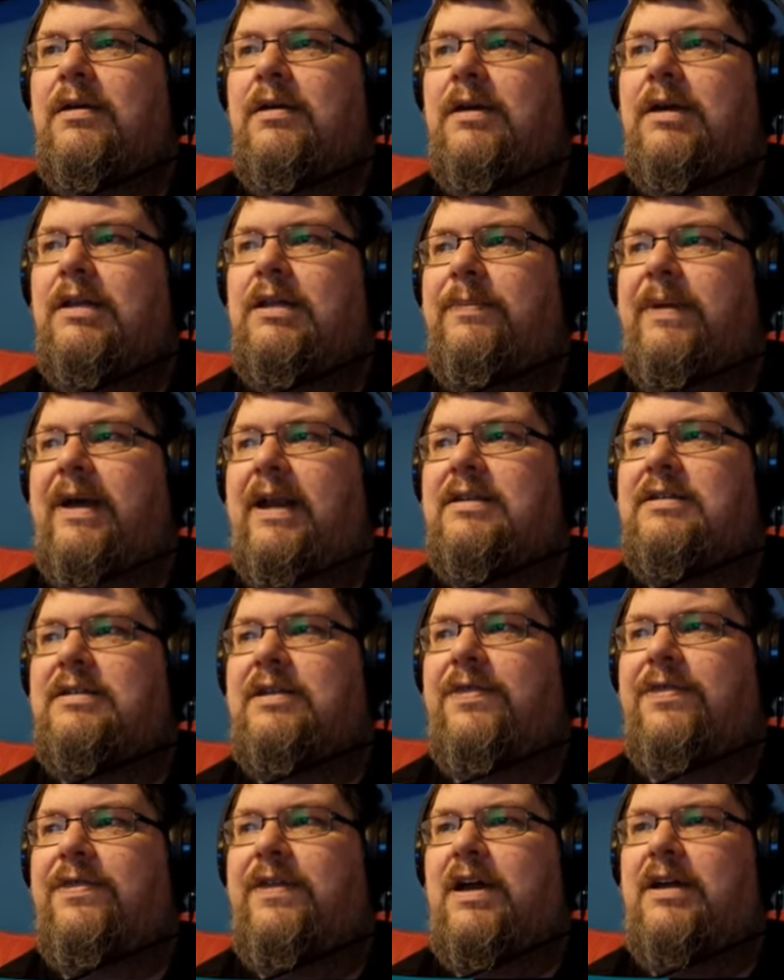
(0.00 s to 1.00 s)
In the bell is a
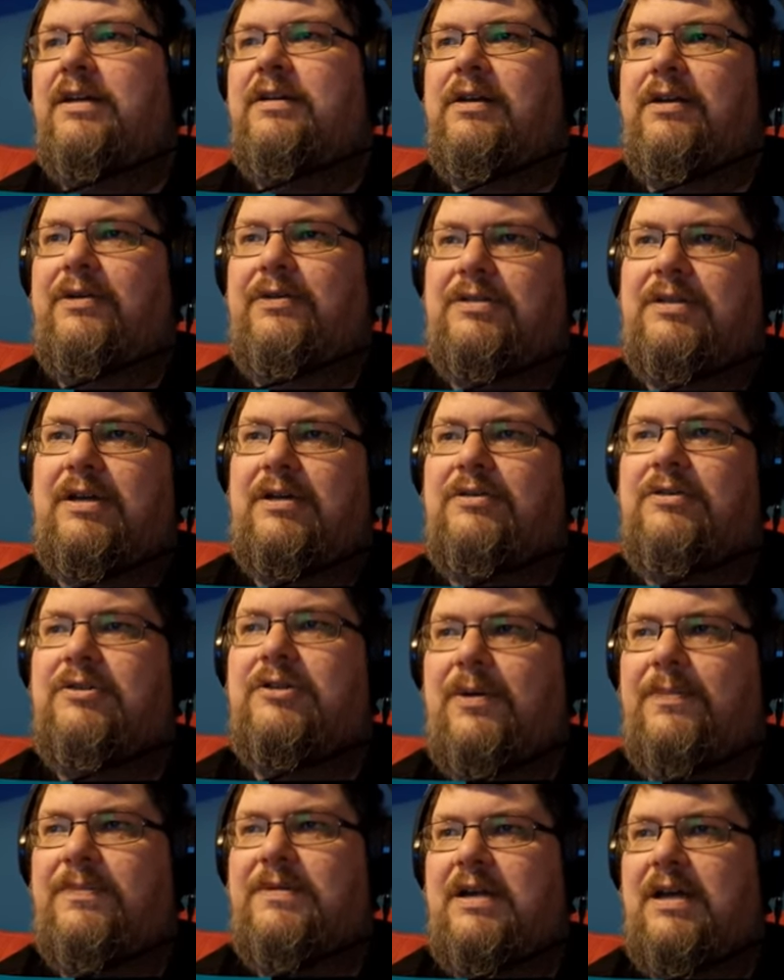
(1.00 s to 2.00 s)
third clue, so you
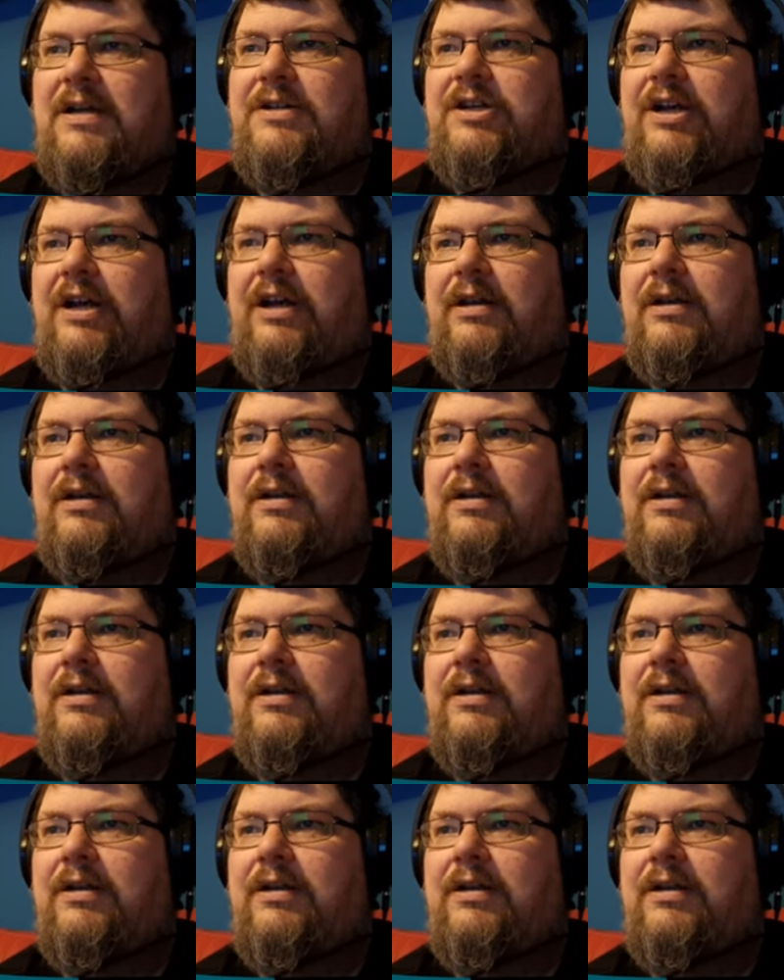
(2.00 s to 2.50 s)
stop searching.